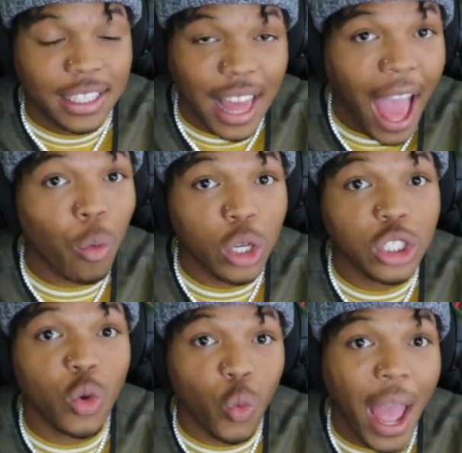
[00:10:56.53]
That was
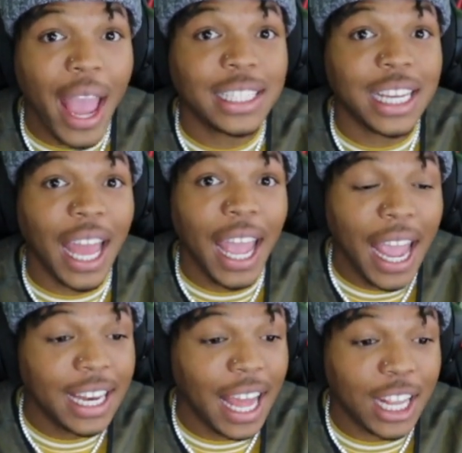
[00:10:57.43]
a way to
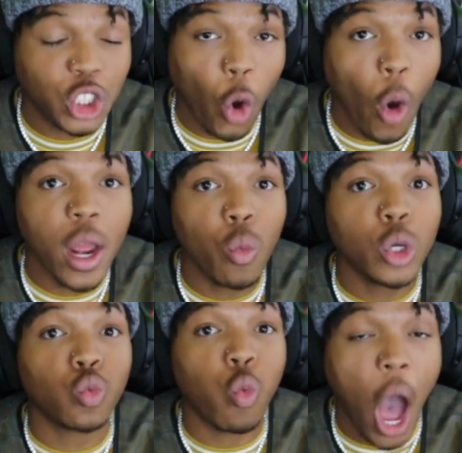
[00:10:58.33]
end it. Shorty was
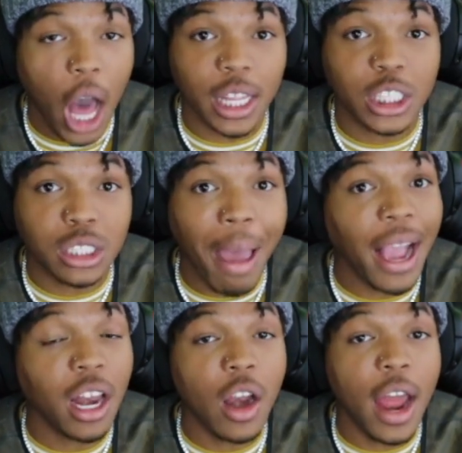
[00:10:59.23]
walling,
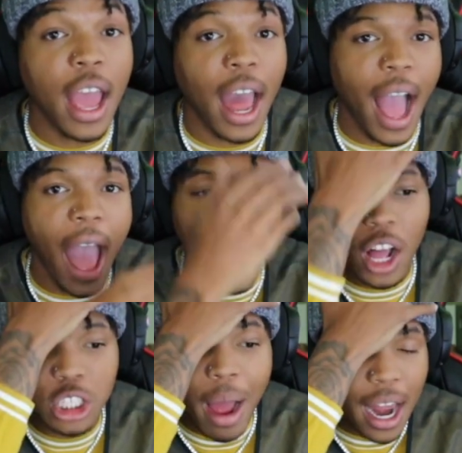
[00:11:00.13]
smacking her head. I, I ain't gonna,
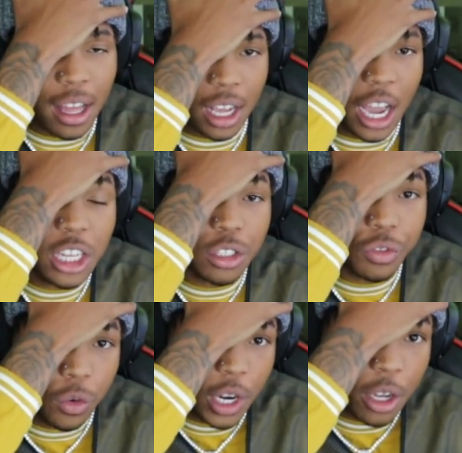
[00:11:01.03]
I got concussion
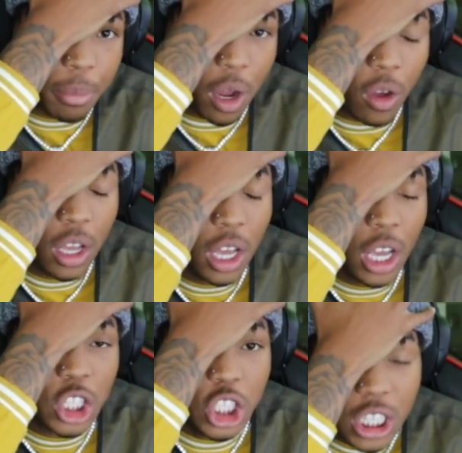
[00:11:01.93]
for real, bro.
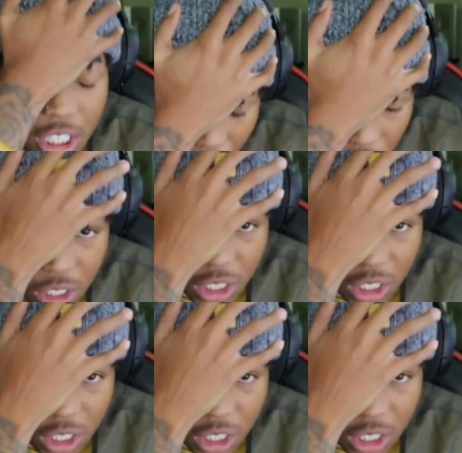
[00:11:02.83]
She just hit her.